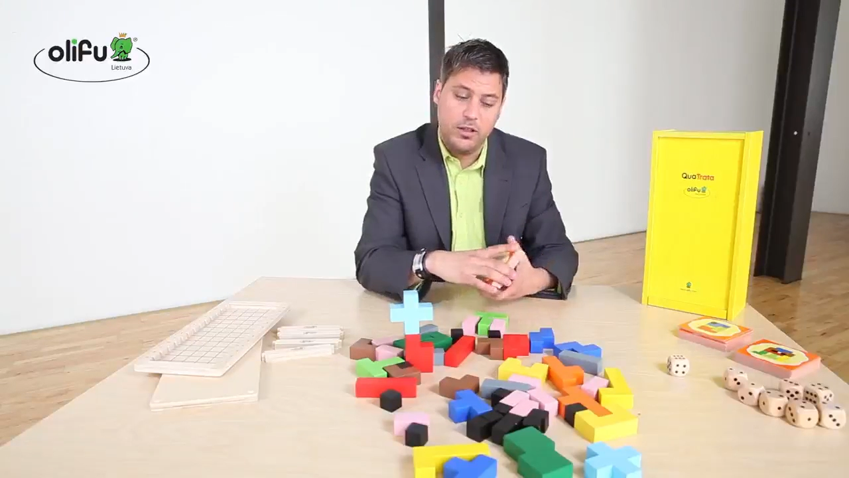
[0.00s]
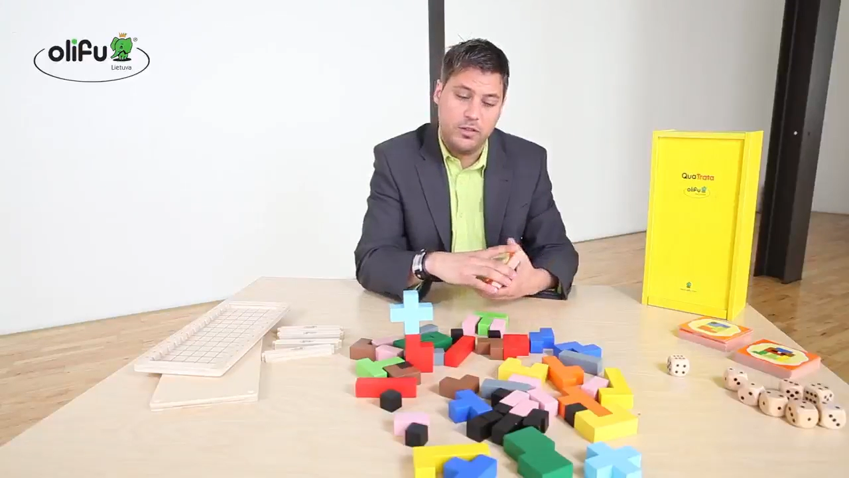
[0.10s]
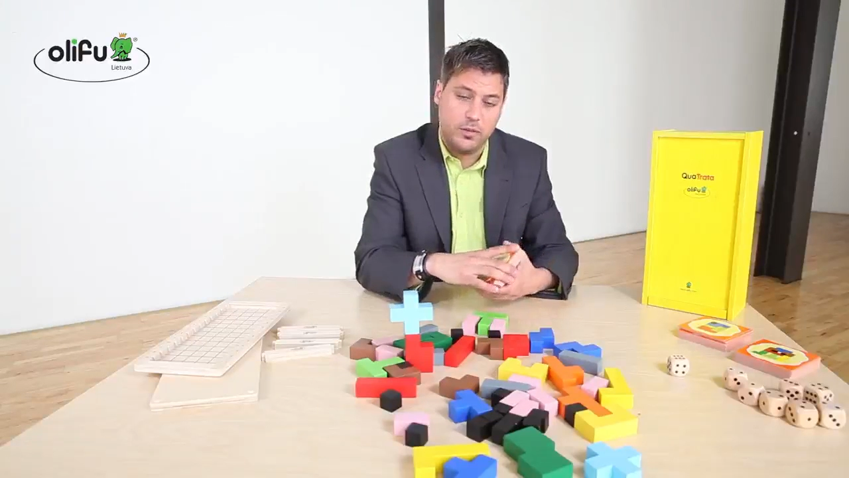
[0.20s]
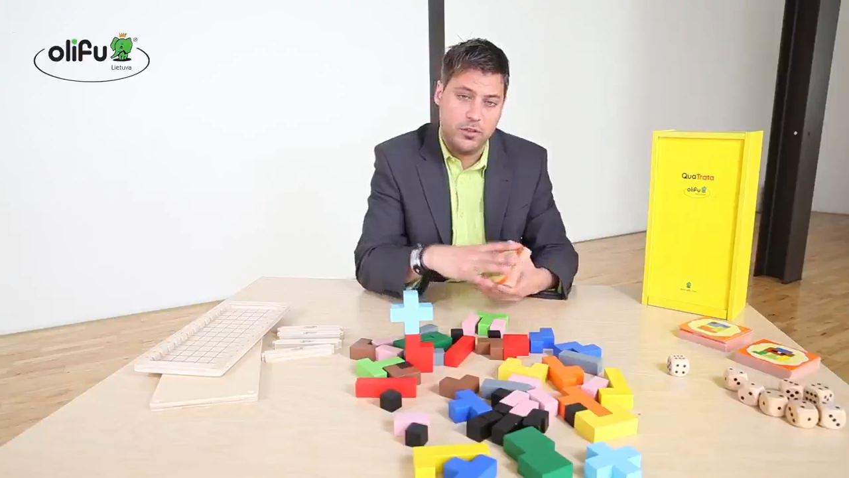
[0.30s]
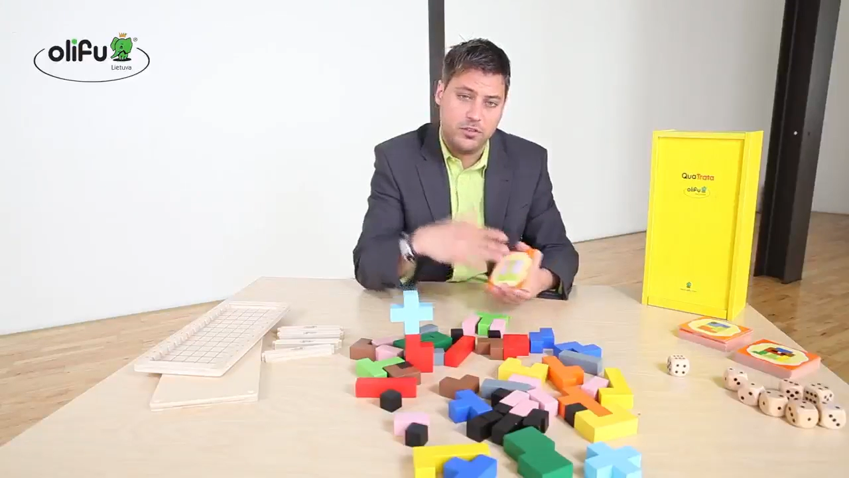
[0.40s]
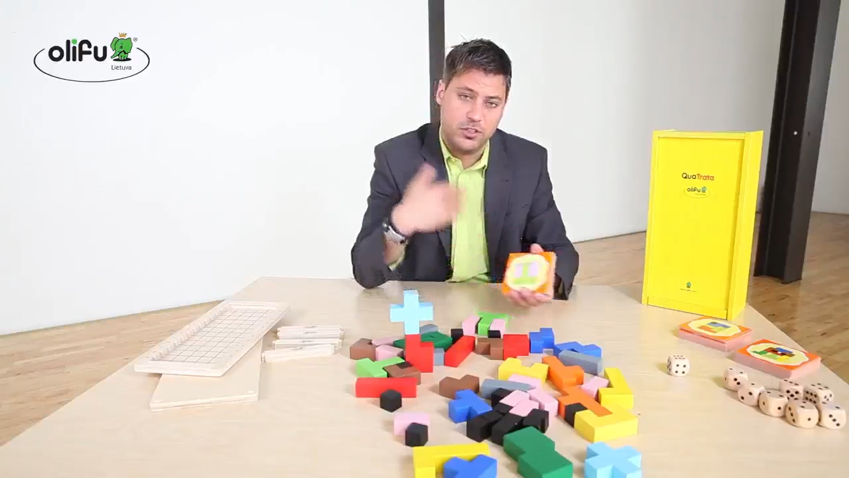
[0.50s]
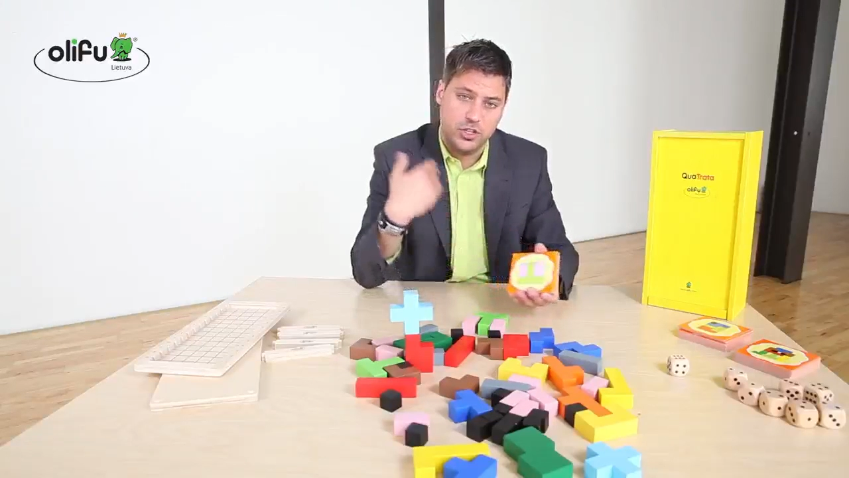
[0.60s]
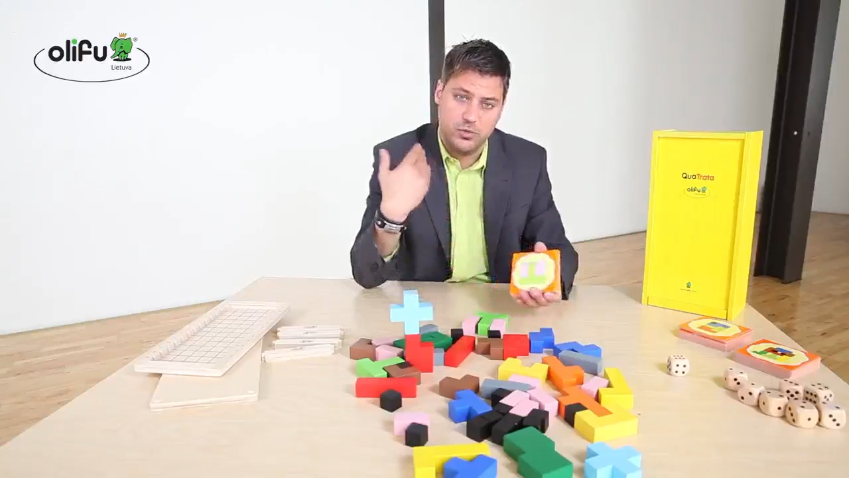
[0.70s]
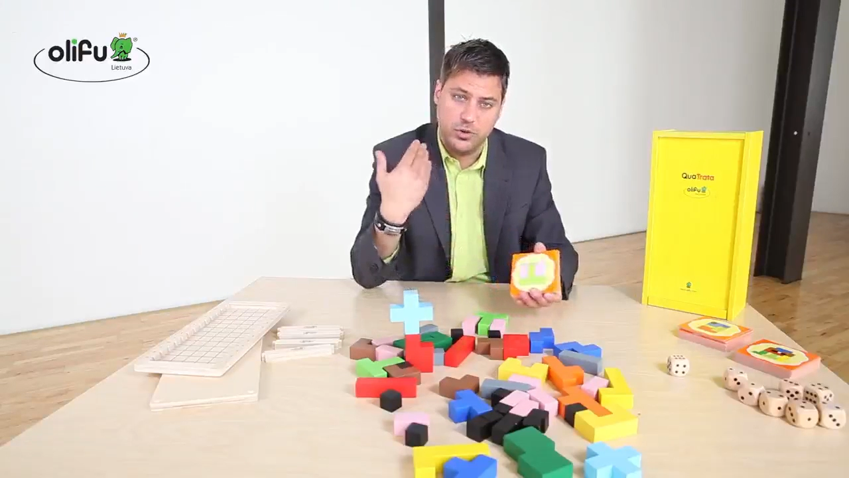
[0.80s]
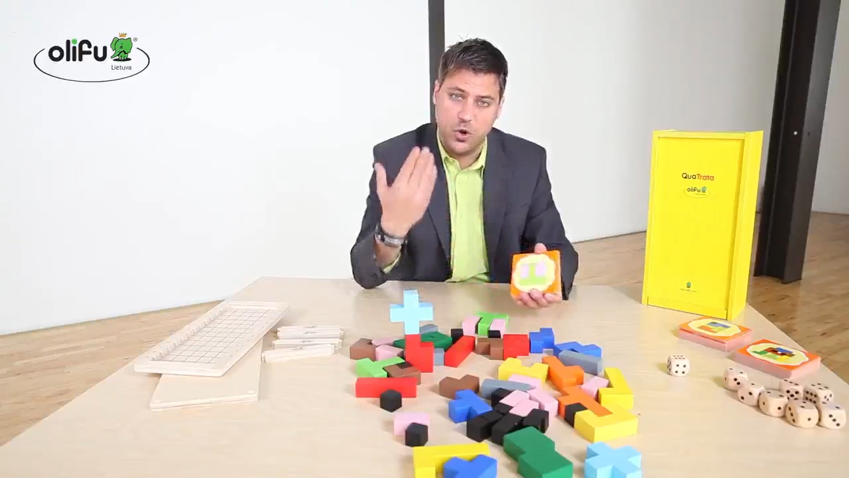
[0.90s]
That means the
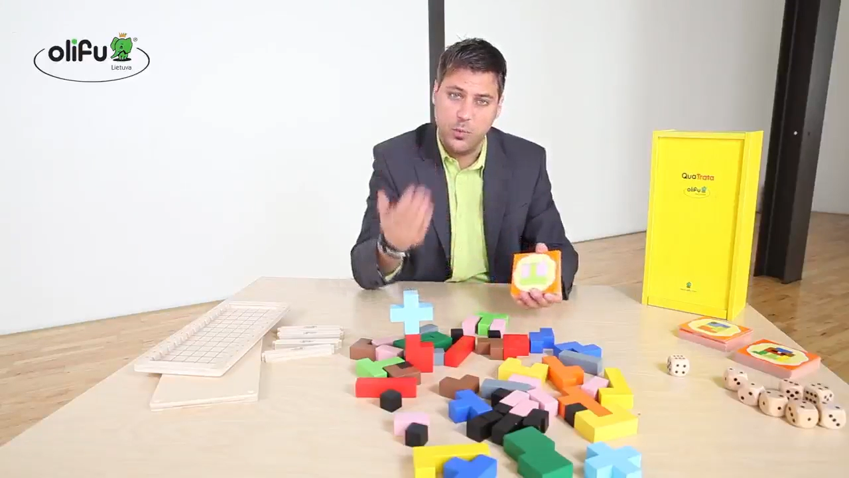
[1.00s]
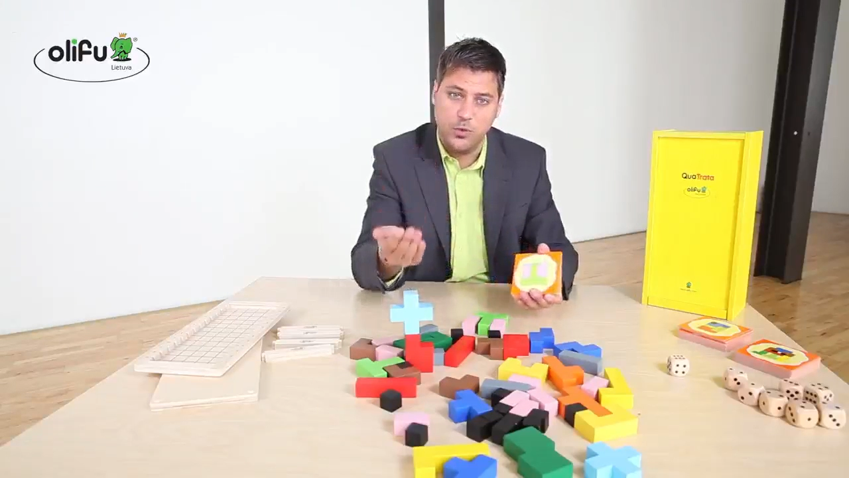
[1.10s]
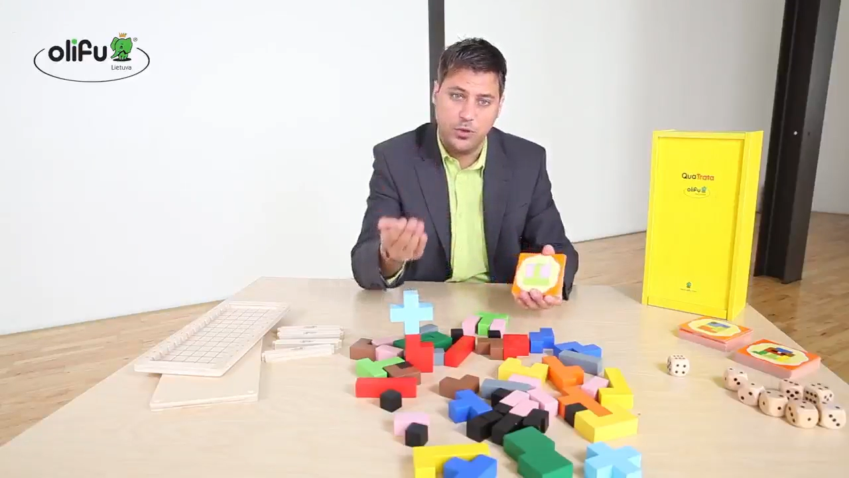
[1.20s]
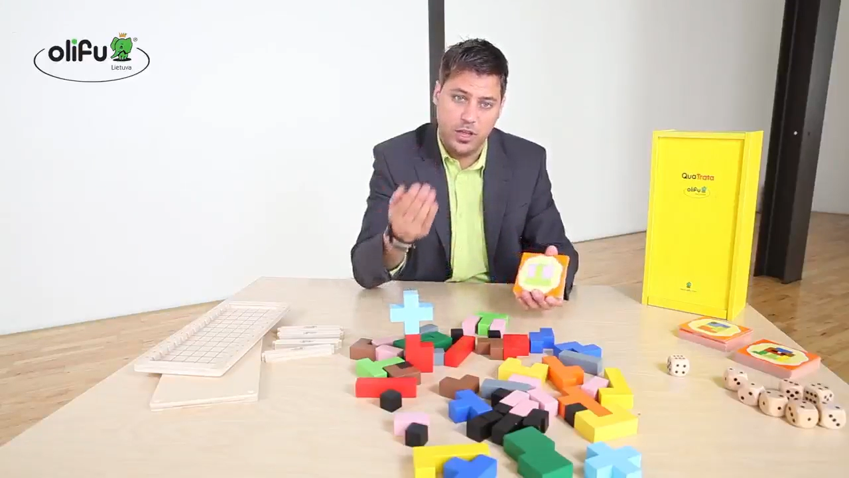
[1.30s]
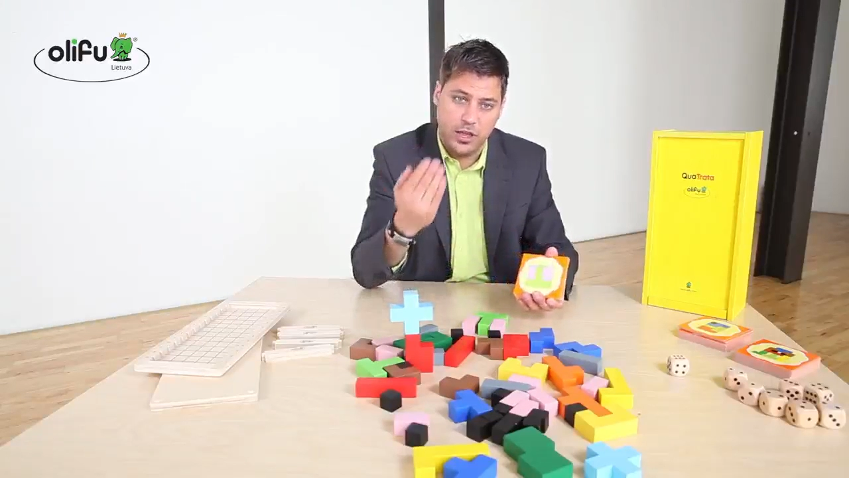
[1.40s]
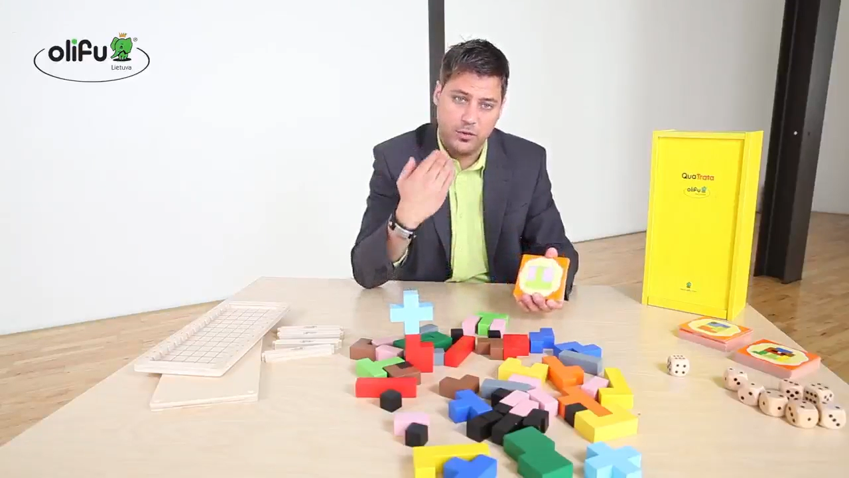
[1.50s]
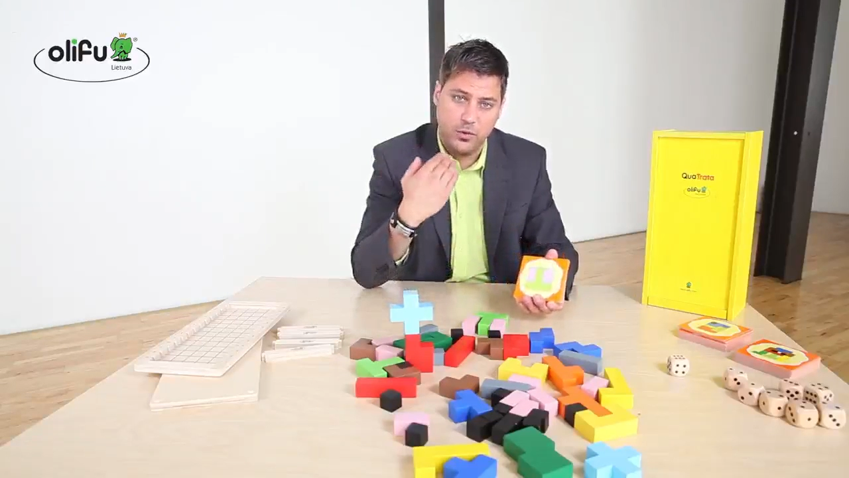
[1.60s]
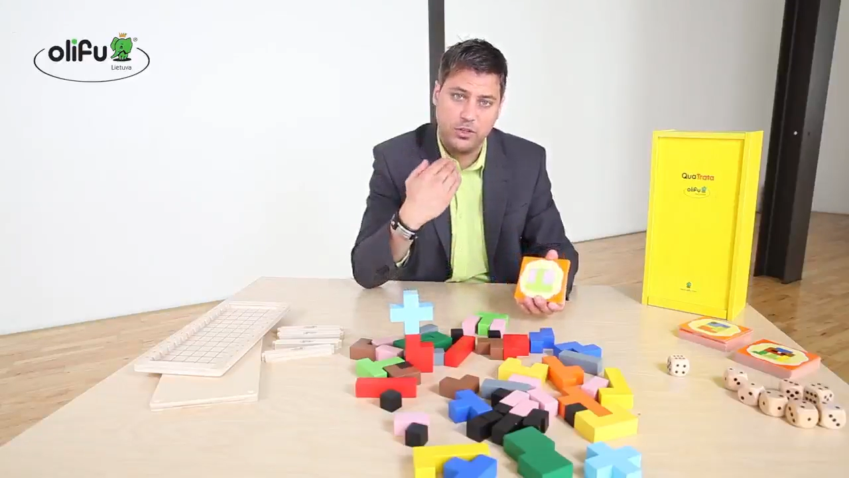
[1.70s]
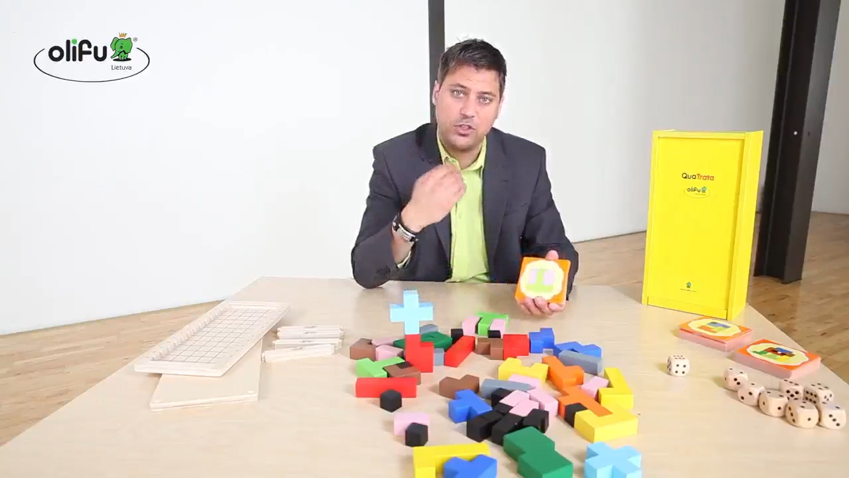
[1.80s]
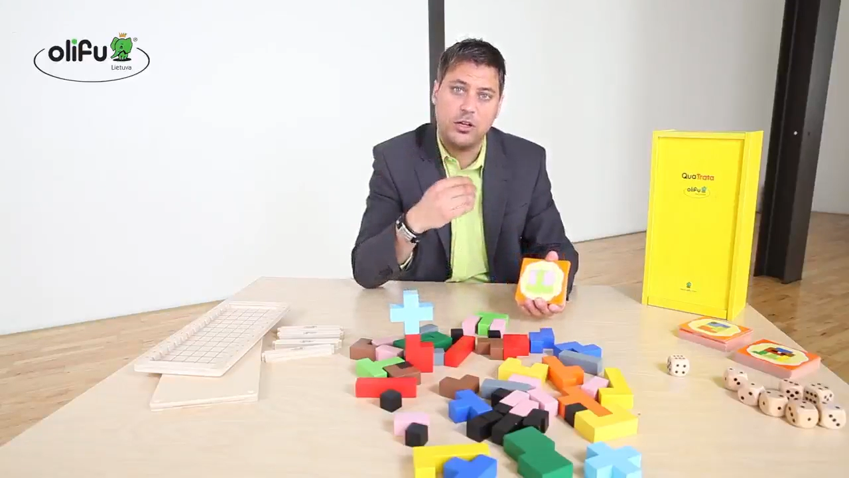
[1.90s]
children communicate to
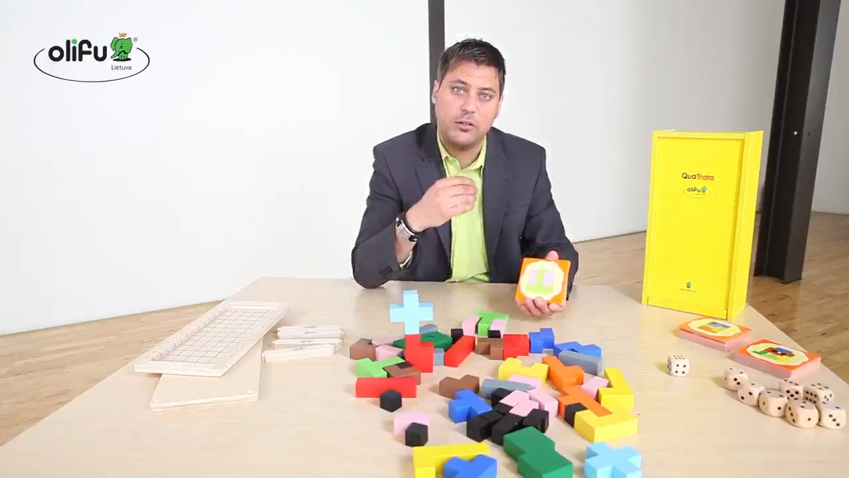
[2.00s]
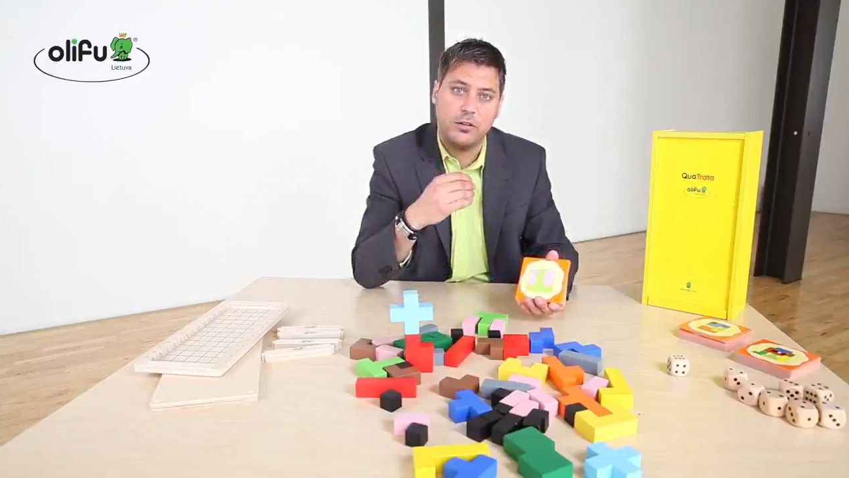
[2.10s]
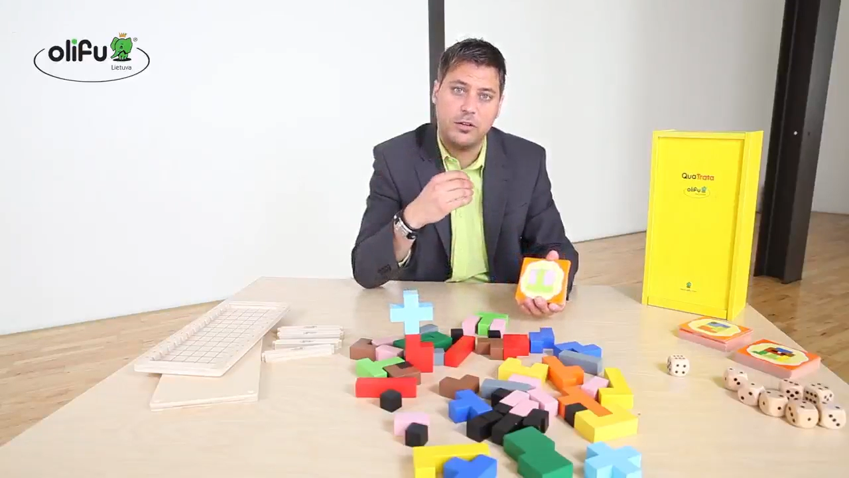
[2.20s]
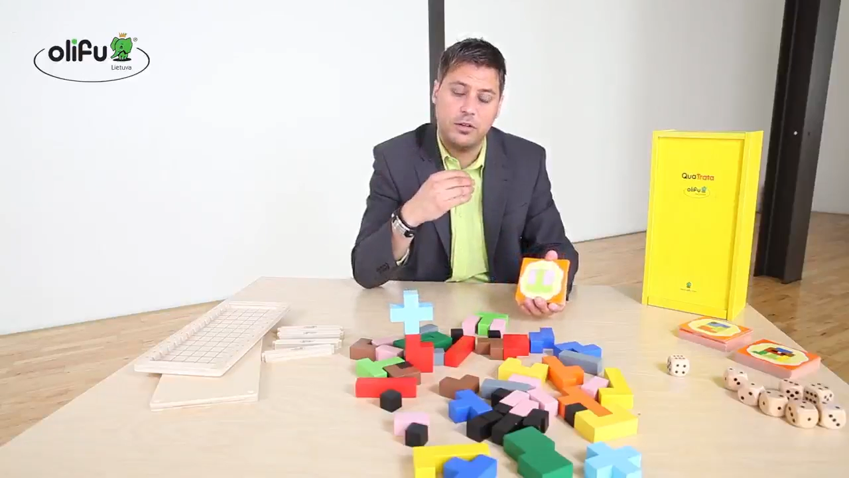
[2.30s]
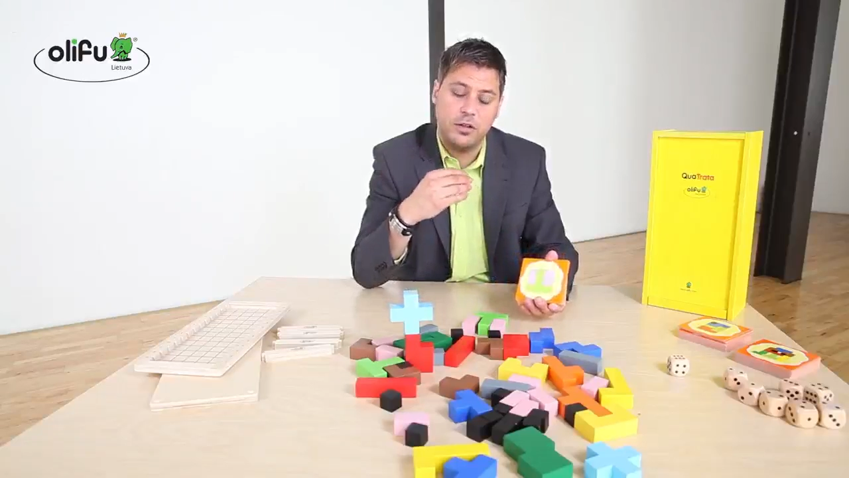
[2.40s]
each other,